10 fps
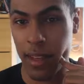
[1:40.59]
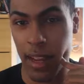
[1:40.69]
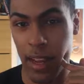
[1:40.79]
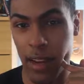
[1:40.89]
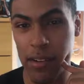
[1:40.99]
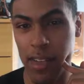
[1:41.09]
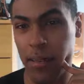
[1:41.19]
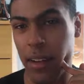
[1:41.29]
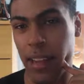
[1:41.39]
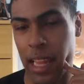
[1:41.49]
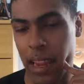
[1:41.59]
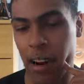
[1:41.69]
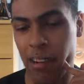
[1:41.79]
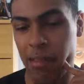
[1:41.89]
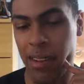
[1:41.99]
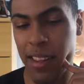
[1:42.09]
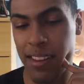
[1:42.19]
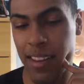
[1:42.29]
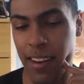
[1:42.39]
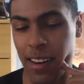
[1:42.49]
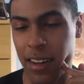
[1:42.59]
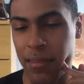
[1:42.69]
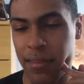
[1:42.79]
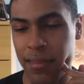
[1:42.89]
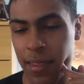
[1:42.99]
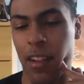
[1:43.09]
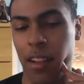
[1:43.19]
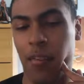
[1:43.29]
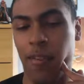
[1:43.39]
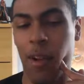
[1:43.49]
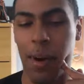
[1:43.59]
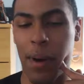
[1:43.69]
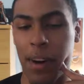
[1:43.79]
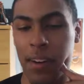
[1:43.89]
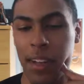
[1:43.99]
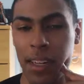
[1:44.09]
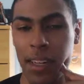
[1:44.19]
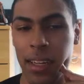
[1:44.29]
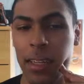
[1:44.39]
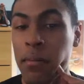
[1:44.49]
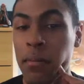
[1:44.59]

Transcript: Okay, they know something in the R. They see an R on the floor, apparently.